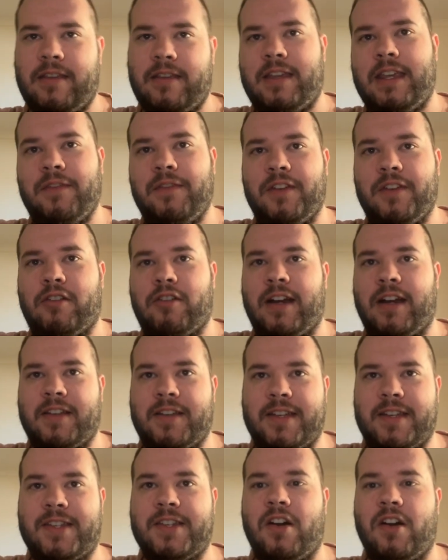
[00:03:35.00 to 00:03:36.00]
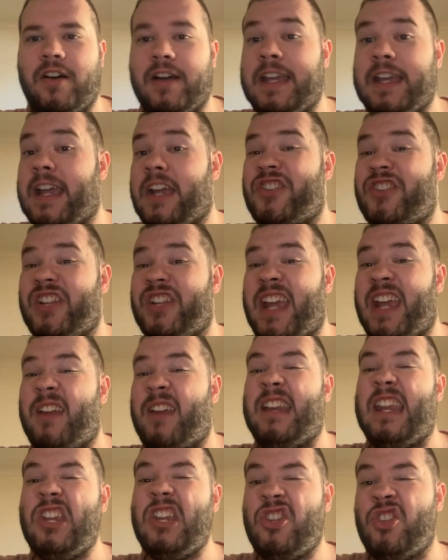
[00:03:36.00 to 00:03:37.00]
given credit to Scott, he actually
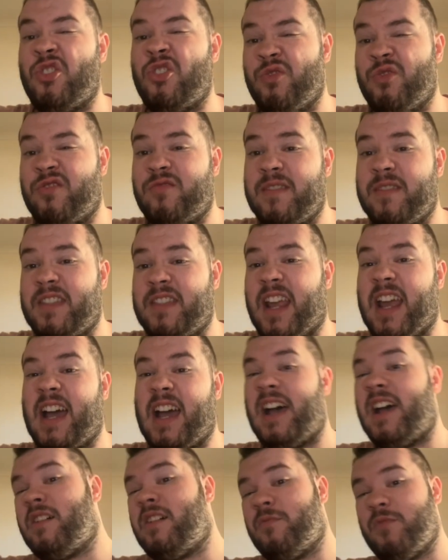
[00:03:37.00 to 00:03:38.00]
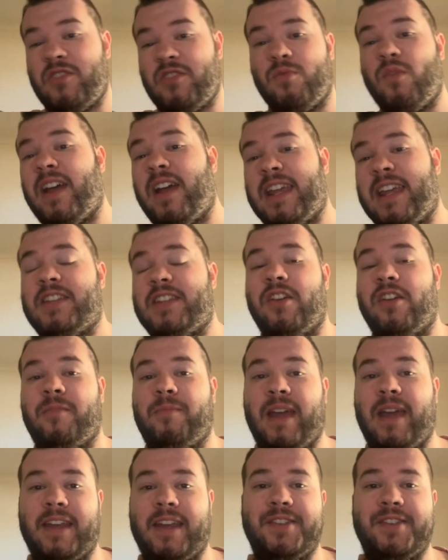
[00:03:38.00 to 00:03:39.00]
had issues with the car, which why he turned
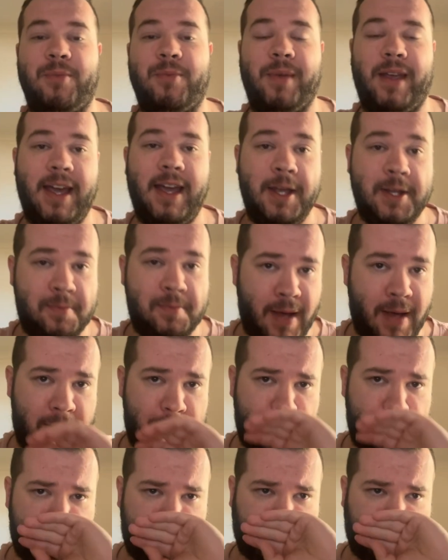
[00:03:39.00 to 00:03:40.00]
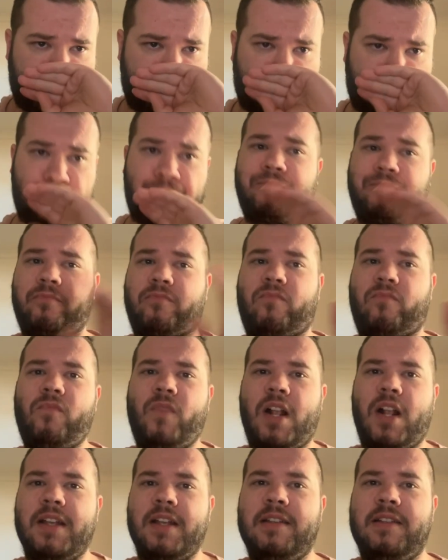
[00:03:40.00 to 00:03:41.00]
back in supercars. But
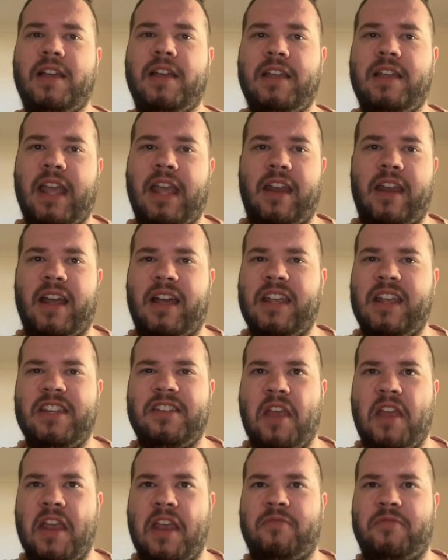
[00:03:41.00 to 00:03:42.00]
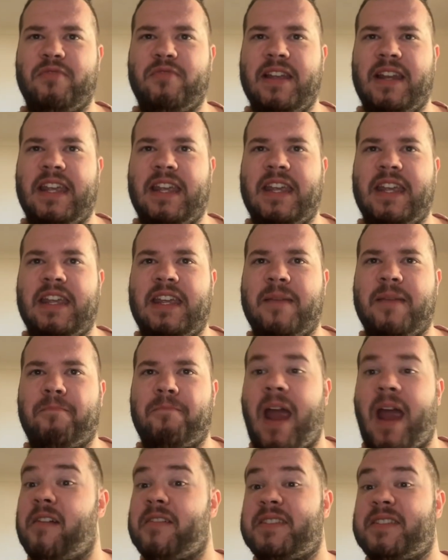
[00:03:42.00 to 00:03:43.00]
yeah, no, it's really
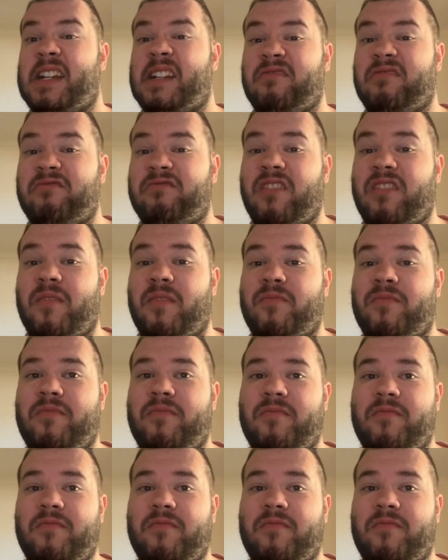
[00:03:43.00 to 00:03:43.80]
embarrassing from